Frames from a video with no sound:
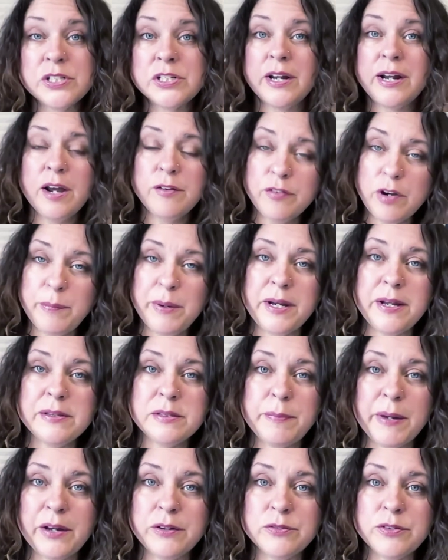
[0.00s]
on everybody's
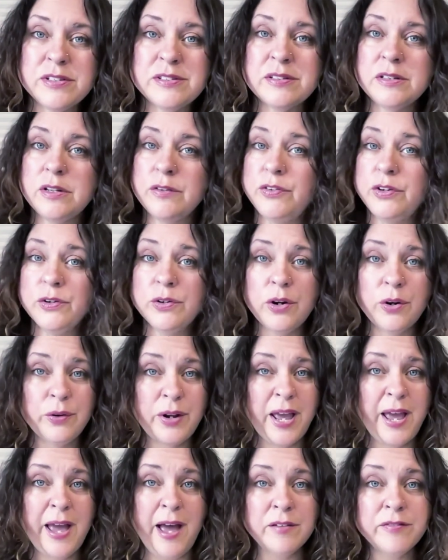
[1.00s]
boundaries, and if you don't
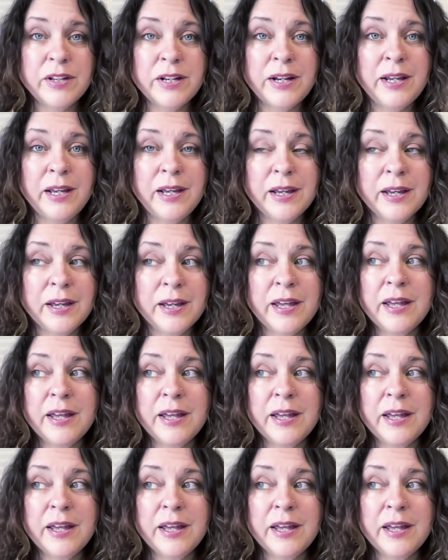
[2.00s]
have any,